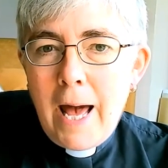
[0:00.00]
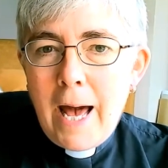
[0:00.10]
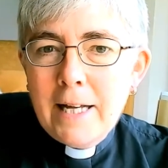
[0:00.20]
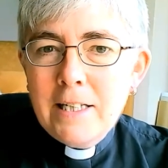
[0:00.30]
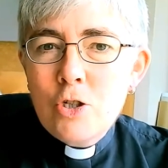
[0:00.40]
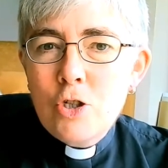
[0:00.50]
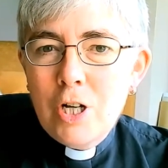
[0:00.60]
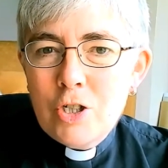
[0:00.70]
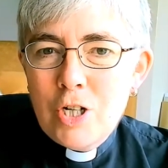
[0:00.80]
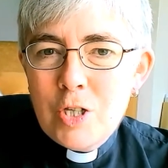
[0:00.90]
And as
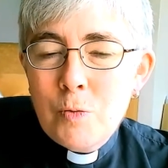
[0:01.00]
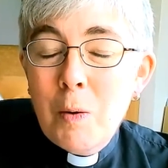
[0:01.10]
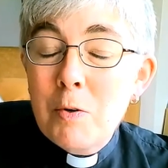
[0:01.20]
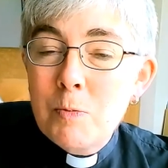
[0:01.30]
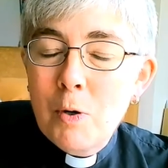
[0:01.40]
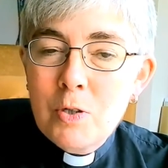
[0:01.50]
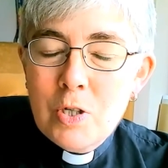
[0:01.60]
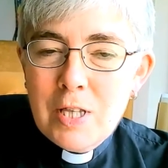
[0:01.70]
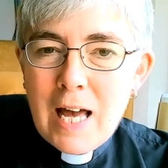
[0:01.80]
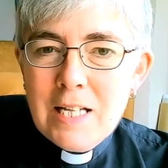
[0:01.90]
churches, we respond to
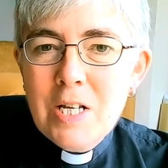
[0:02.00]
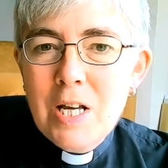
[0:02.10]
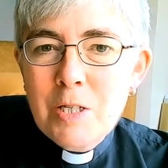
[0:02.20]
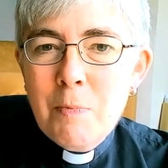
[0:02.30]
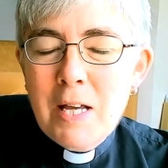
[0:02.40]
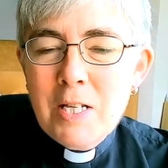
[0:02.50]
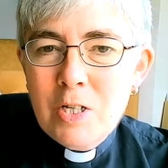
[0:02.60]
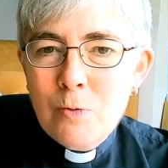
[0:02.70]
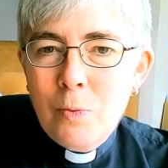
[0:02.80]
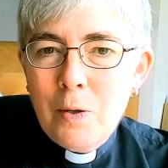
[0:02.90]
that as best
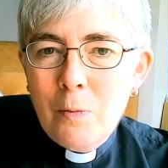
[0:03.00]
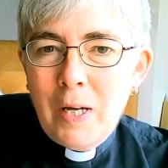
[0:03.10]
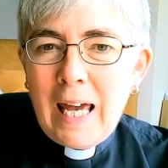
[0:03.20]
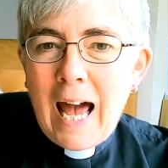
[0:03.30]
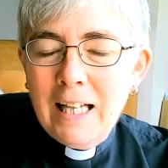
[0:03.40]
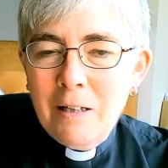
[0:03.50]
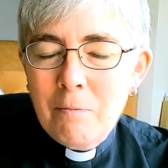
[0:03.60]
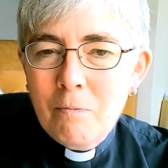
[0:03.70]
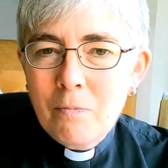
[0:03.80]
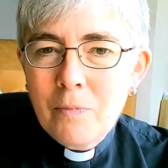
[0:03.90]
as we can.
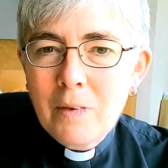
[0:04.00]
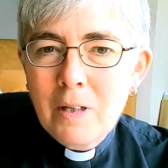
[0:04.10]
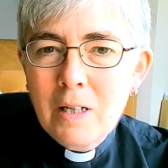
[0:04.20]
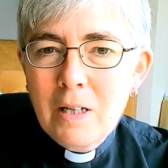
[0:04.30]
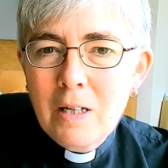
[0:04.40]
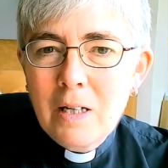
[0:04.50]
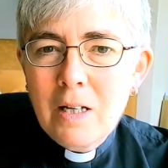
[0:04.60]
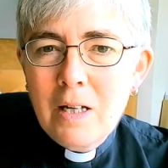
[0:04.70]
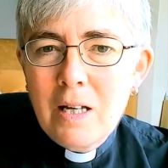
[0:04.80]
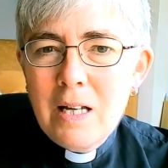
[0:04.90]

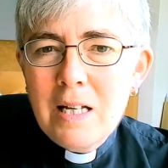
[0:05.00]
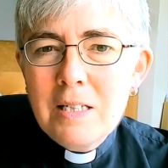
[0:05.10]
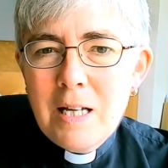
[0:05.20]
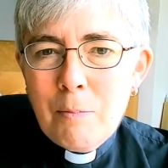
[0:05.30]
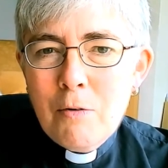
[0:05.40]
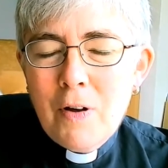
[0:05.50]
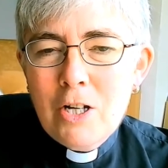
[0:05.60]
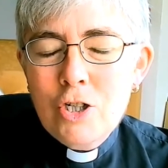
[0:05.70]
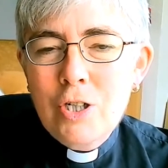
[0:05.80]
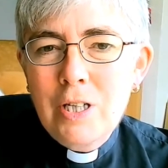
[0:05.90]

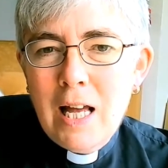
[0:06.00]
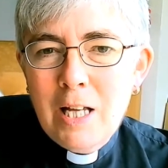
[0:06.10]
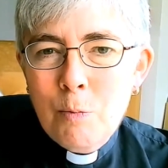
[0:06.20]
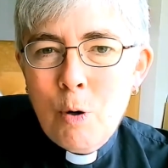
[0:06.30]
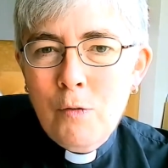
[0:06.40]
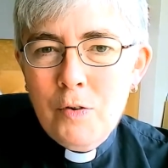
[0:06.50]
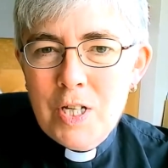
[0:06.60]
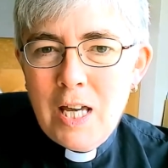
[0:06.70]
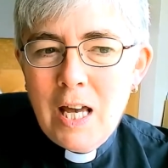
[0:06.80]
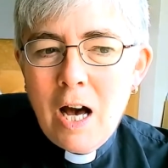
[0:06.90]
Deprivation and
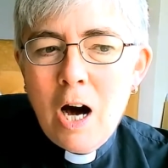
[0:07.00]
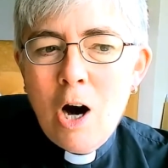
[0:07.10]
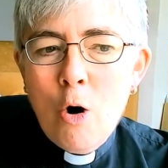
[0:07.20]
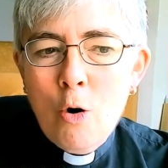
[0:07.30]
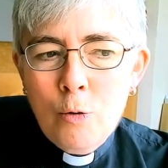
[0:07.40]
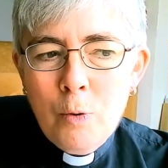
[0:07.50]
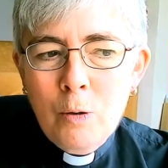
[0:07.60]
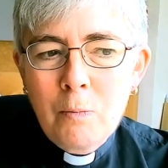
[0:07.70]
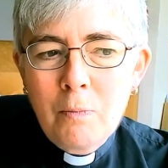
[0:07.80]
poverty are horrible.